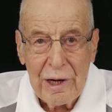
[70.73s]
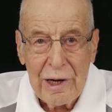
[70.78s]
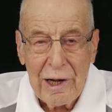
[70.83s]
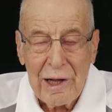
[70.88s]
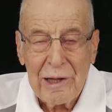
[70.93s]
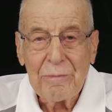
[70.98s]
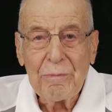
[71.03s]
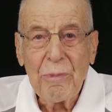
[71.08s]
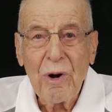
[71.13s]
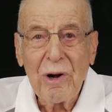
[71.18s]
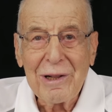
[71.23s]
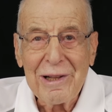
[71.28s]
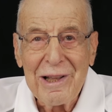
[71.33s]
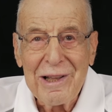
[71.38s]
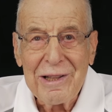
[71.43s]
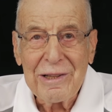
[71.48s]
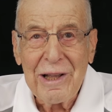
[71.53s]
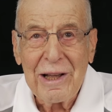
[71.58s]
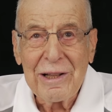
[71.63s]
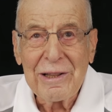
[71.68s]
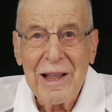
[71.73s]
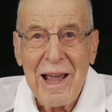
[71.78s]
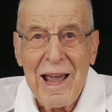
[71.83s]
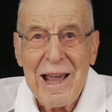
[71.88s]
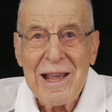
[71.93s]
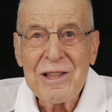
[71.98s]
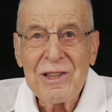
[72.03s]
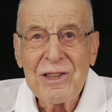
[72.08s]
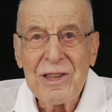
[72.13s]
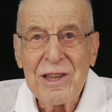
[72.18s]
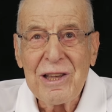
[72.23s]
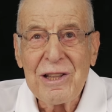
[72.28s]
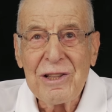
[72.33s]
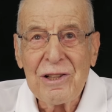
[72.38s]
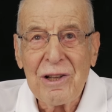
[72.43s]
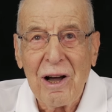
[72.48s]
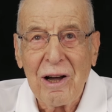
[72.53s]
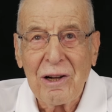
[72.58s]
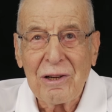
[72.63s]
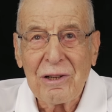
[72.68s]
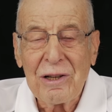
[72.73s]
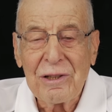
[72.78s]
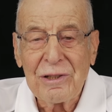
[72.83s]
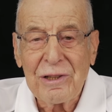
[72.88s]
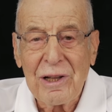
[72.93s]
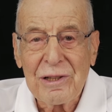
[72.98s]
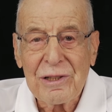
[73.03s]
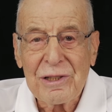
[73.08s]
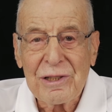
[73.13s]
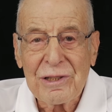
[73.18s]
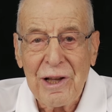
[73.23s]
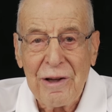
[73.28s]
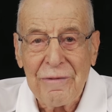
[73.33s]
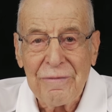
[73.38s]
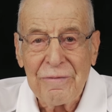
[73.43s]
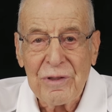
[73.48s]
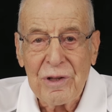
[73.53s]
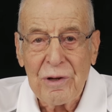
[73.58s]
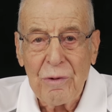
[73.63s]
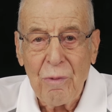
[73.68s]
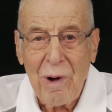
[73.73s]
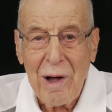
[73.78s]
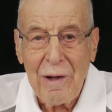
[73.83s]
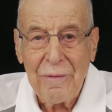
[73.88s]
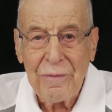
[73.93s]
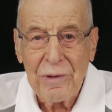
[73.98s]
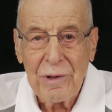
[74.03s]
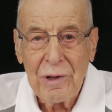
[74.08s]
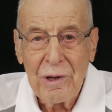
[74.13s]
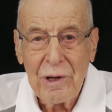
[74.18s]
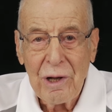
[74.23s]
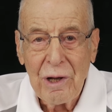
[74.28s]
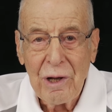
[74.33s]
in Berlin in 1871.